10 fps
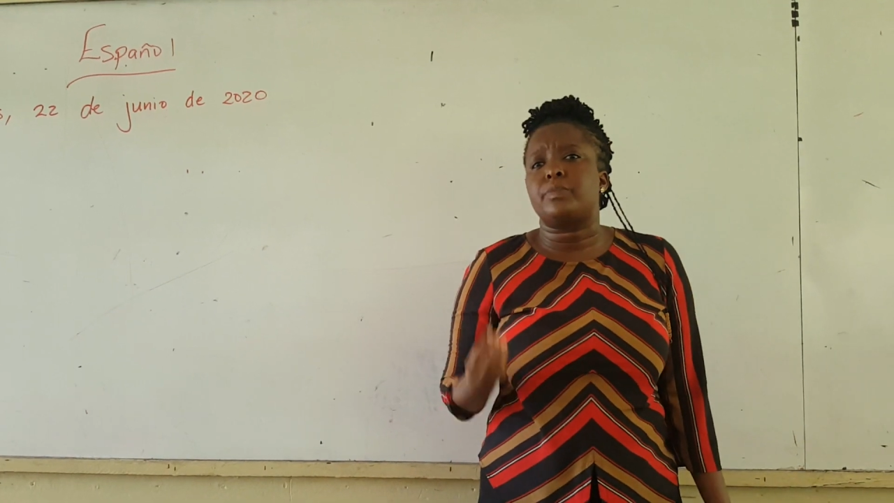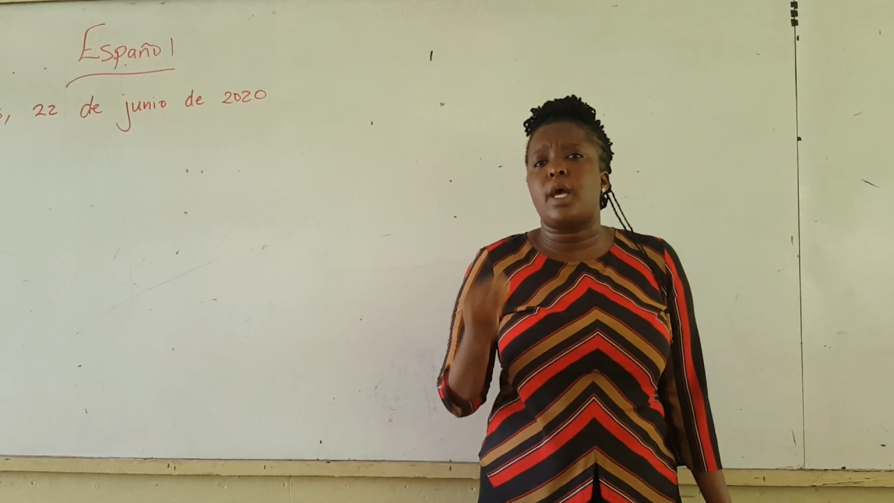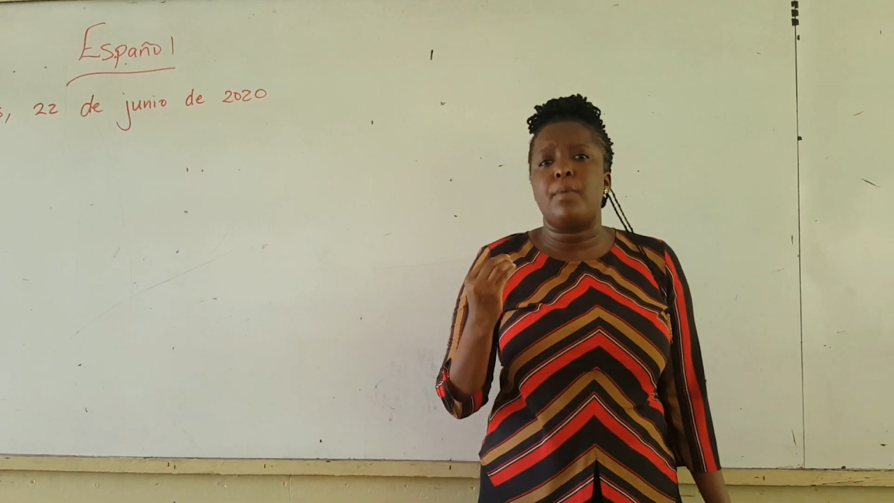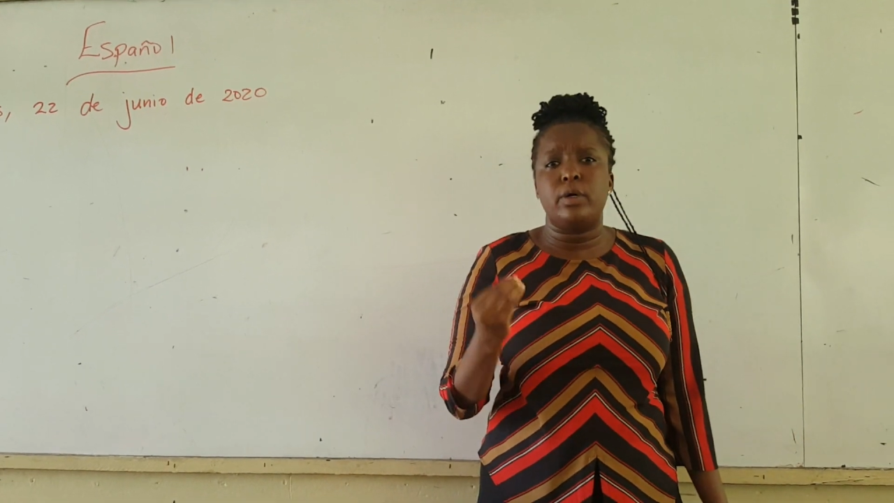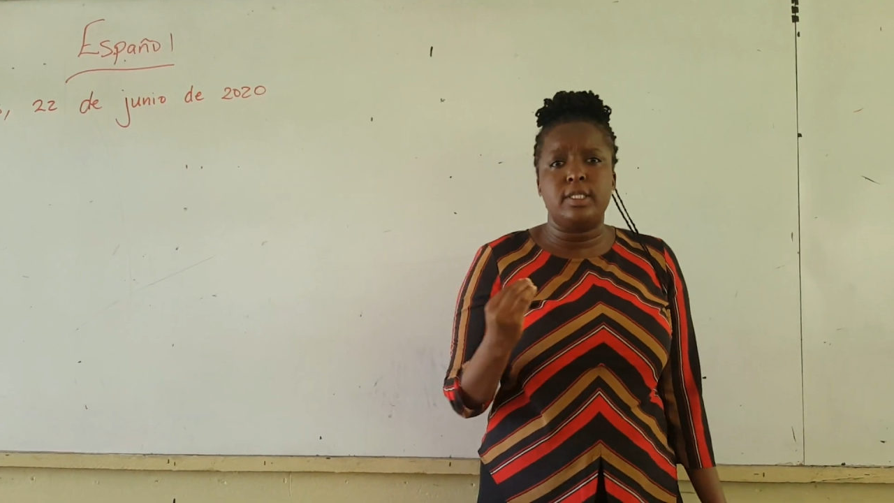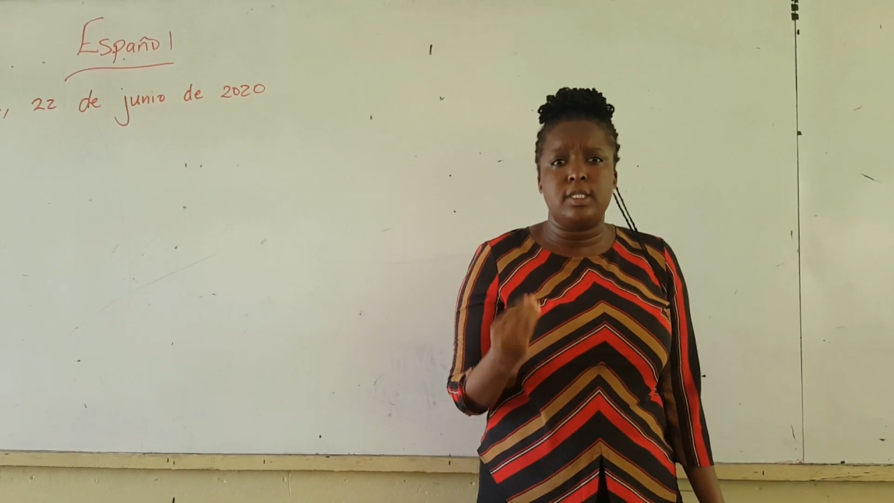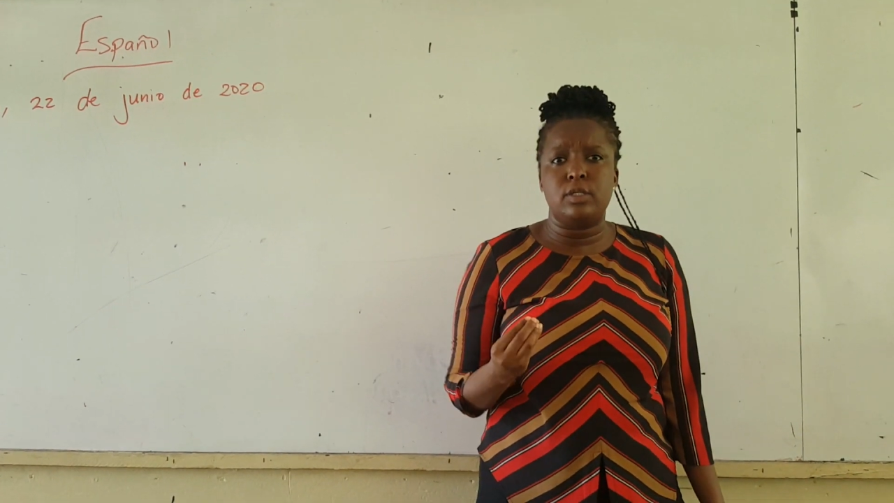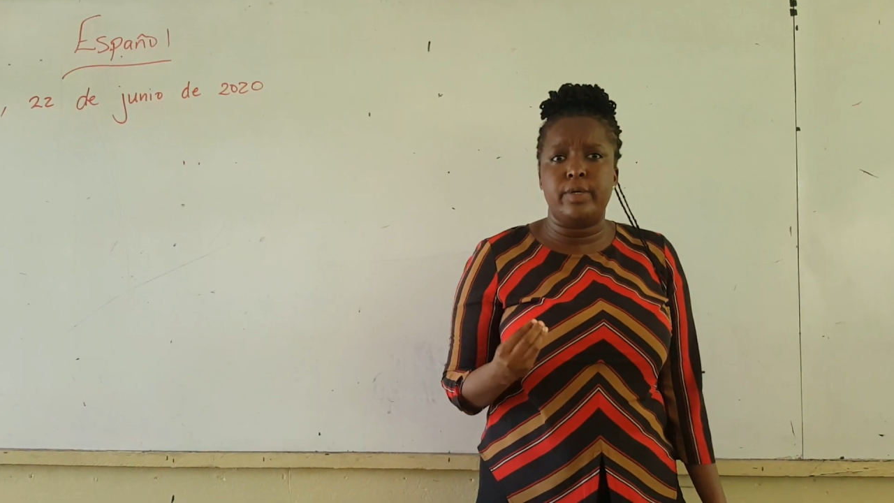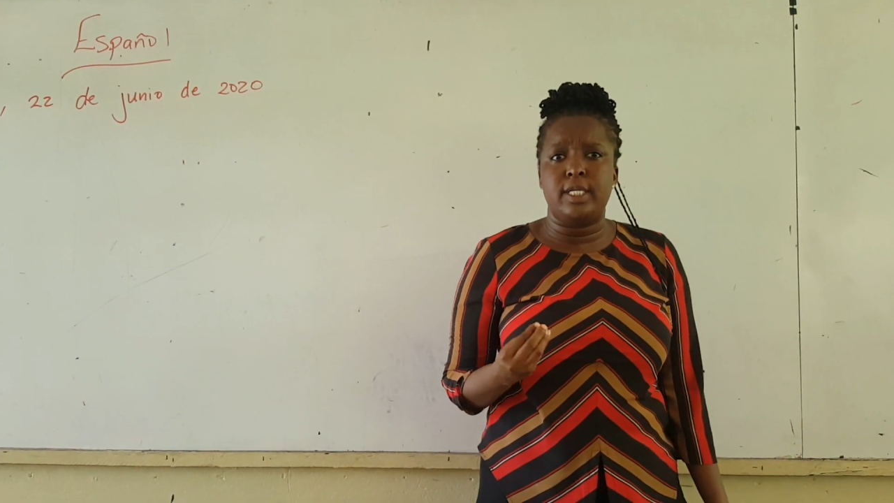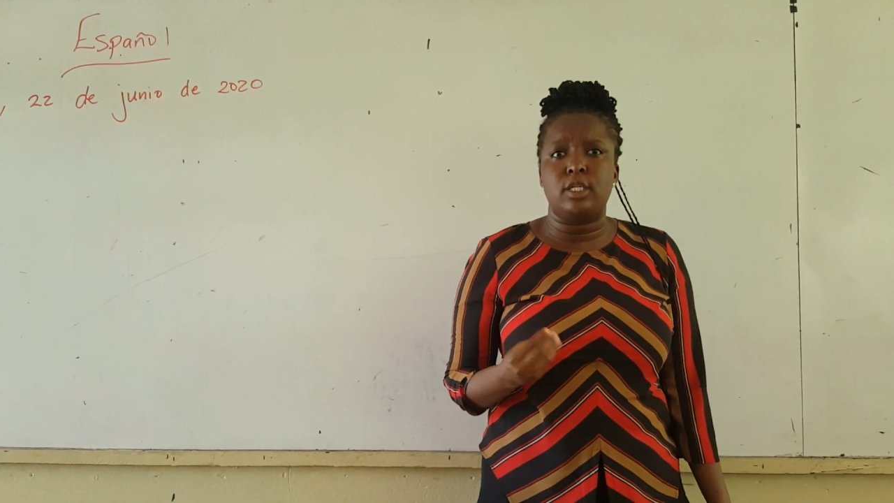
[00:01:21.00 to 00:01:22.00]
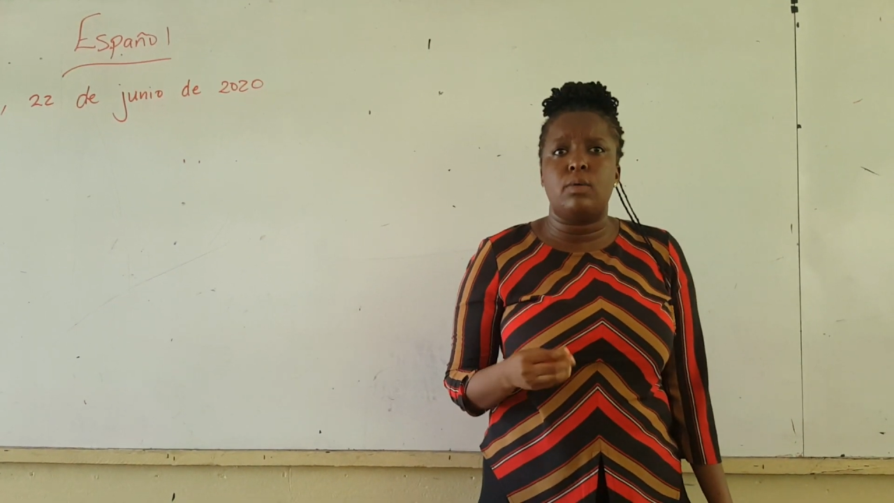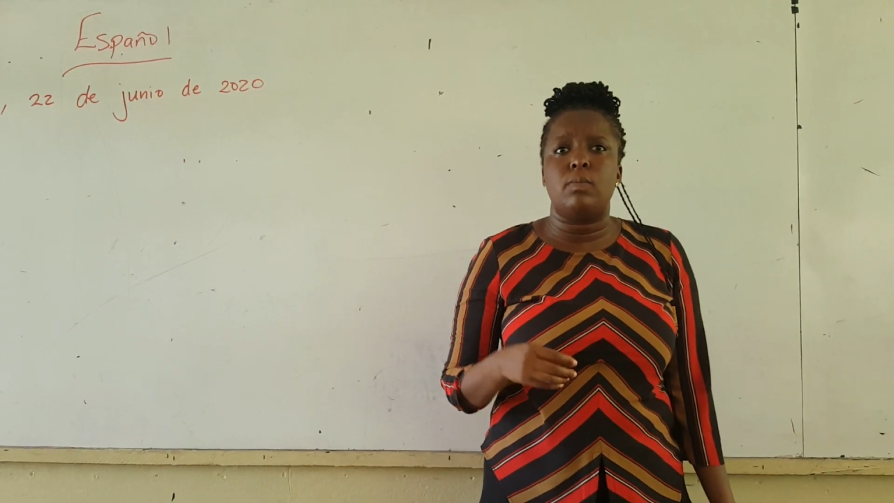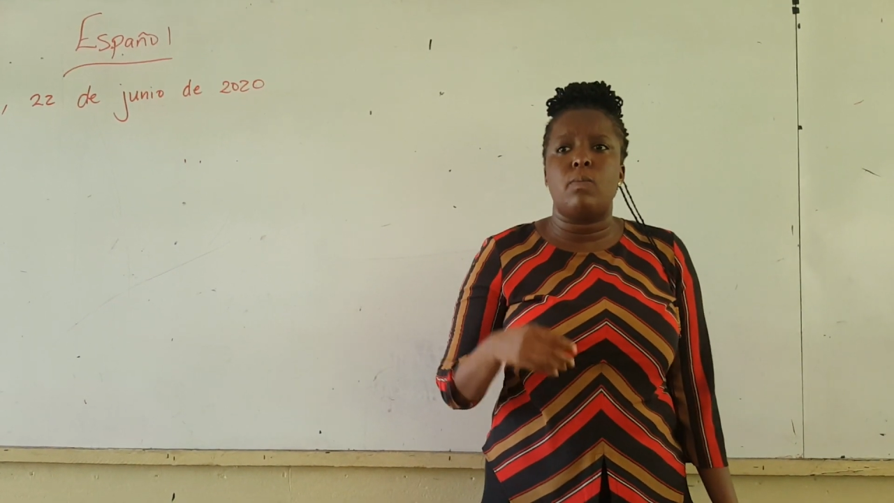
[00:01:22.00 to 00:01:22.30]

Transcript: about the situation.